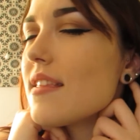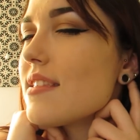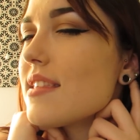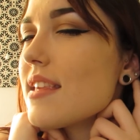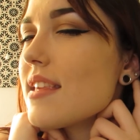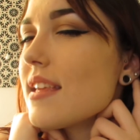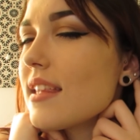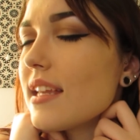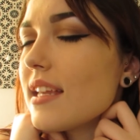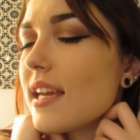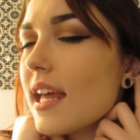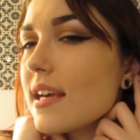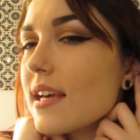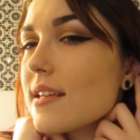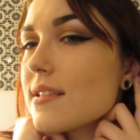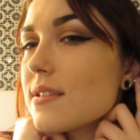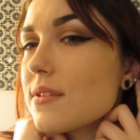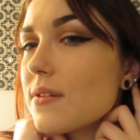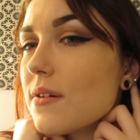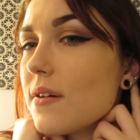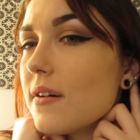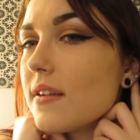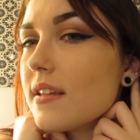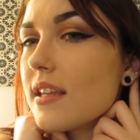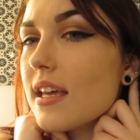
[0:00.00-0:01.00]
She did the next
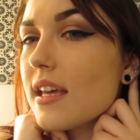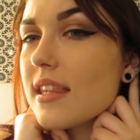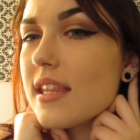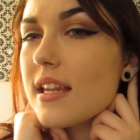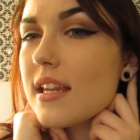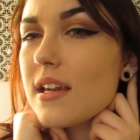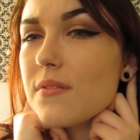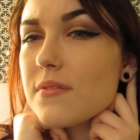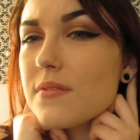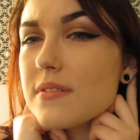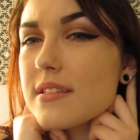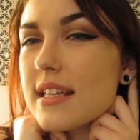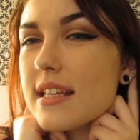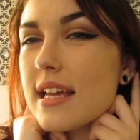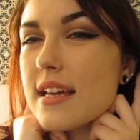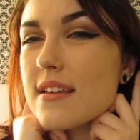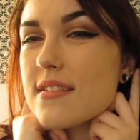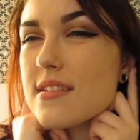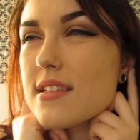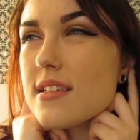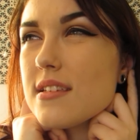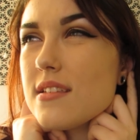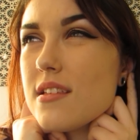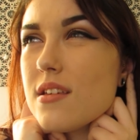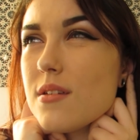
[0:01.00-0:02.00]
one, and then it wasn't
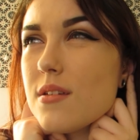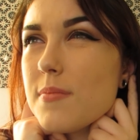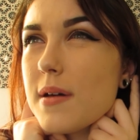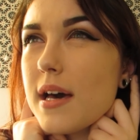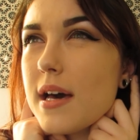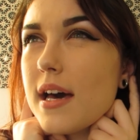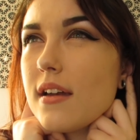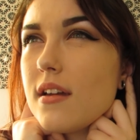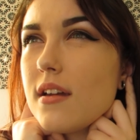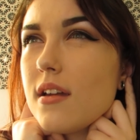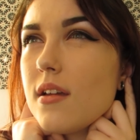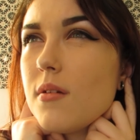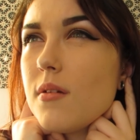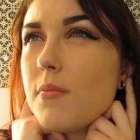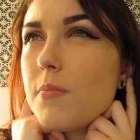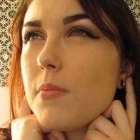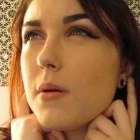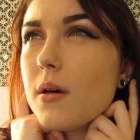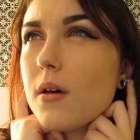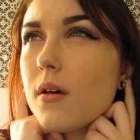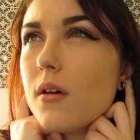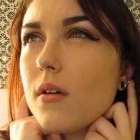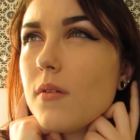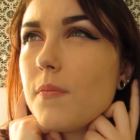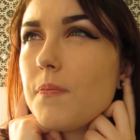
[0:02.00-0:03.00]
actually too bad,
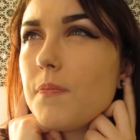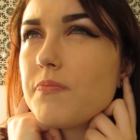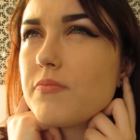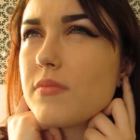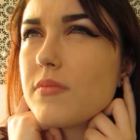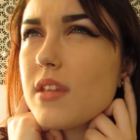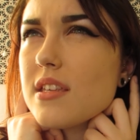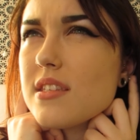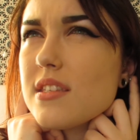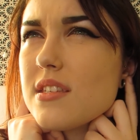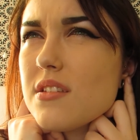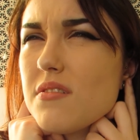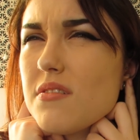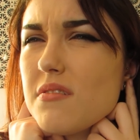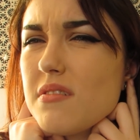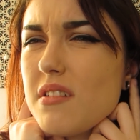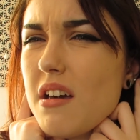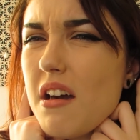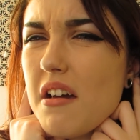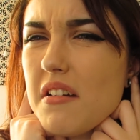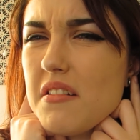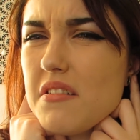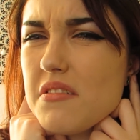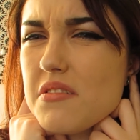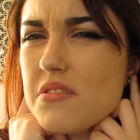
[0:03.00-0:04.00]
but they're still
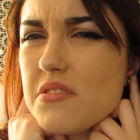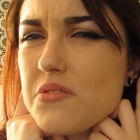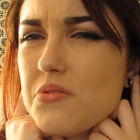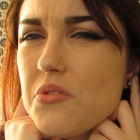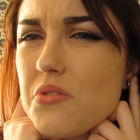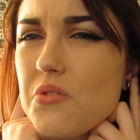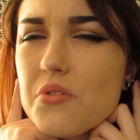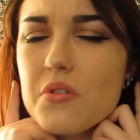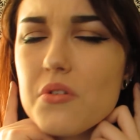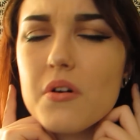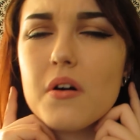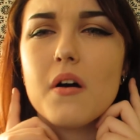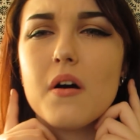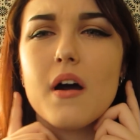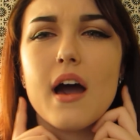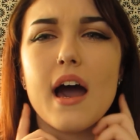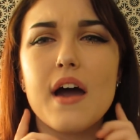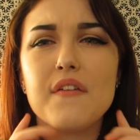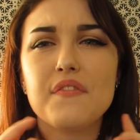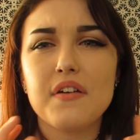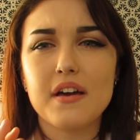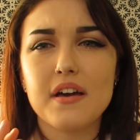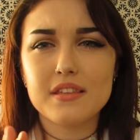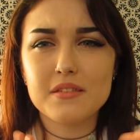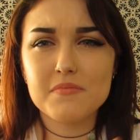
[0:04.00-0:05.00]
kind of sore.
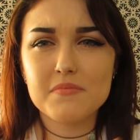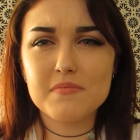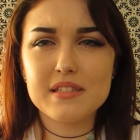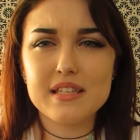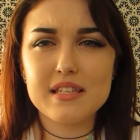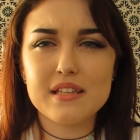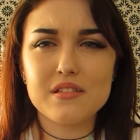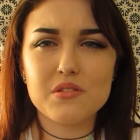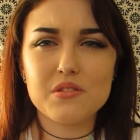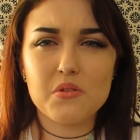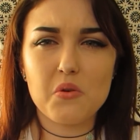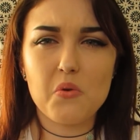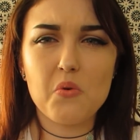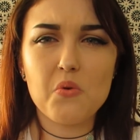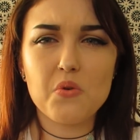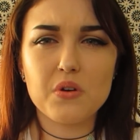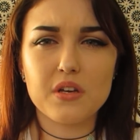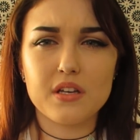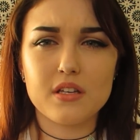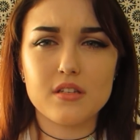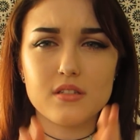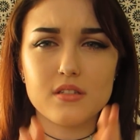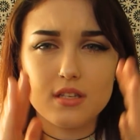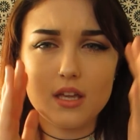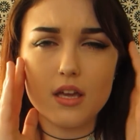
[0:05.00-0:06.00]
I've had them since
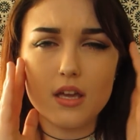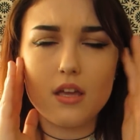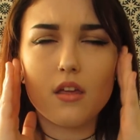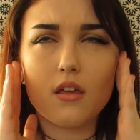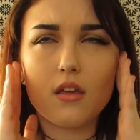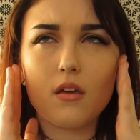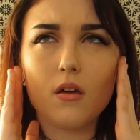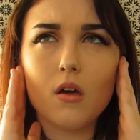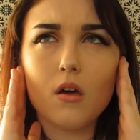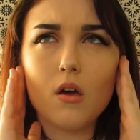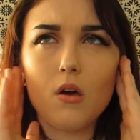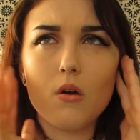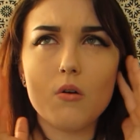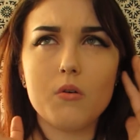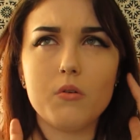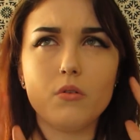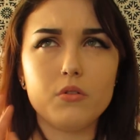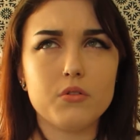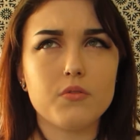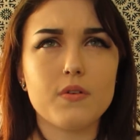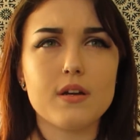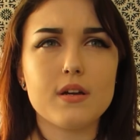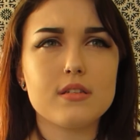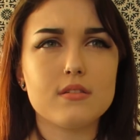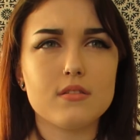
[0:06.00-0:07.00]
August, like all
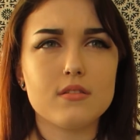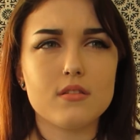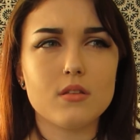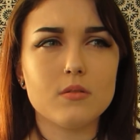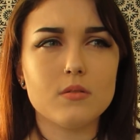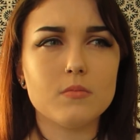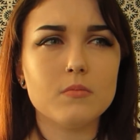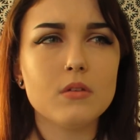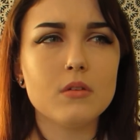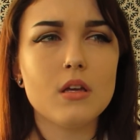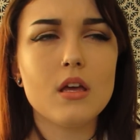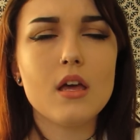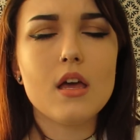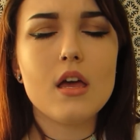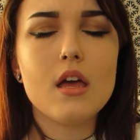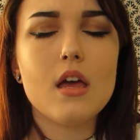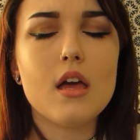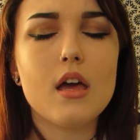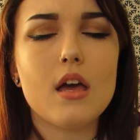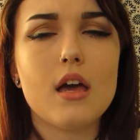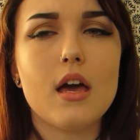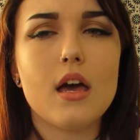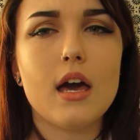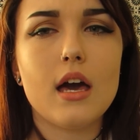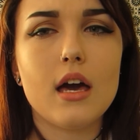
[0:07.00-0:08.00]
the rest of them,
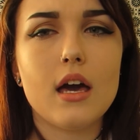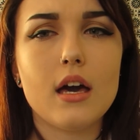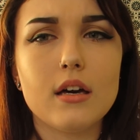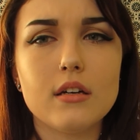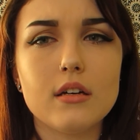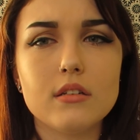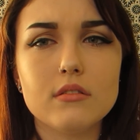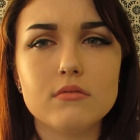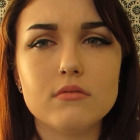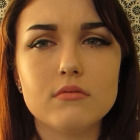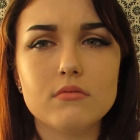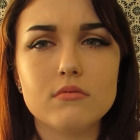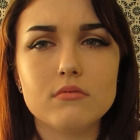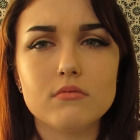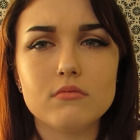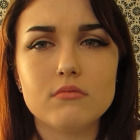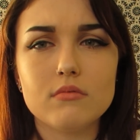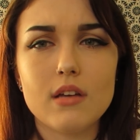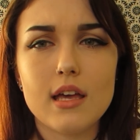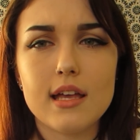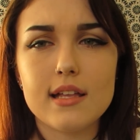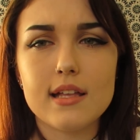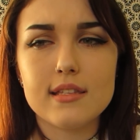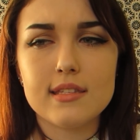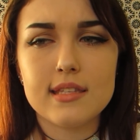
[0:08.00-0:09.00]
and
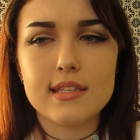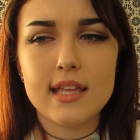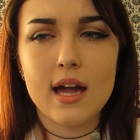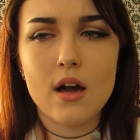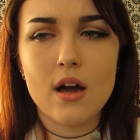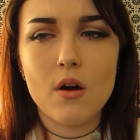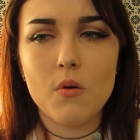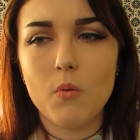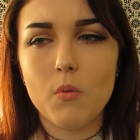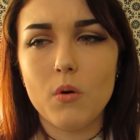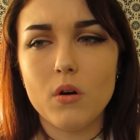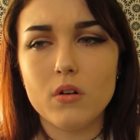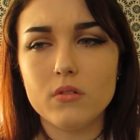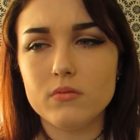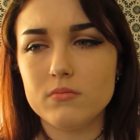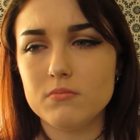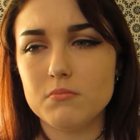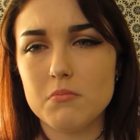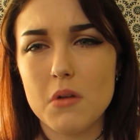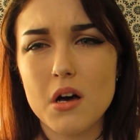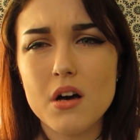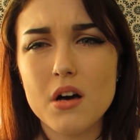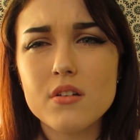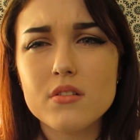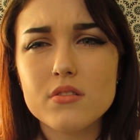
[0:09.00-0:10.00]
it's now what,
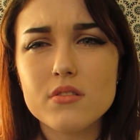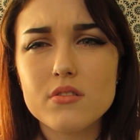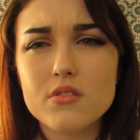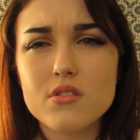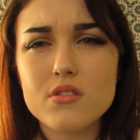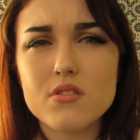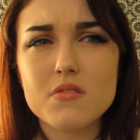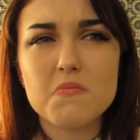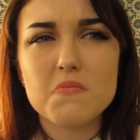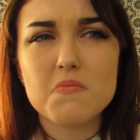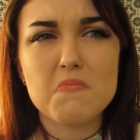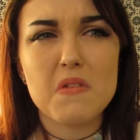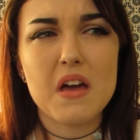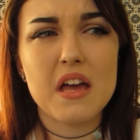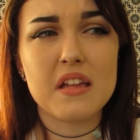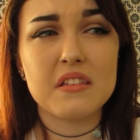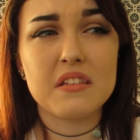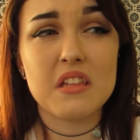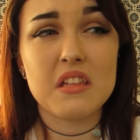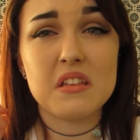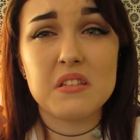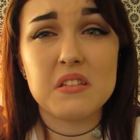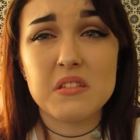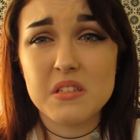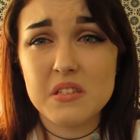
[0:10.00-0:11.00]
March,
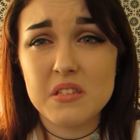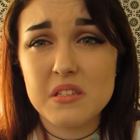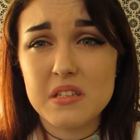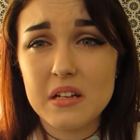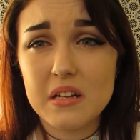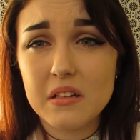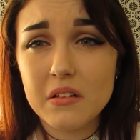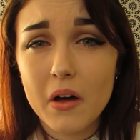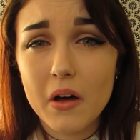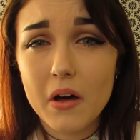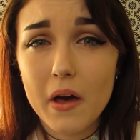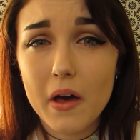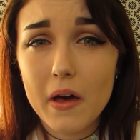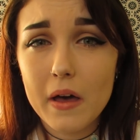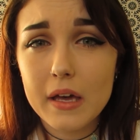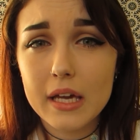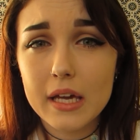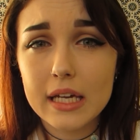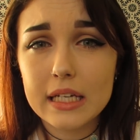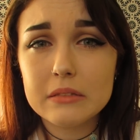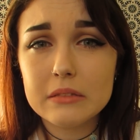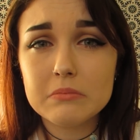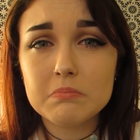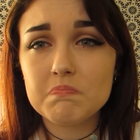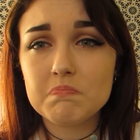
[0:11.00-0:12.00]
and they're still
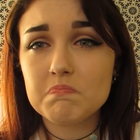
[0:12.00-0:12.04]
hurting.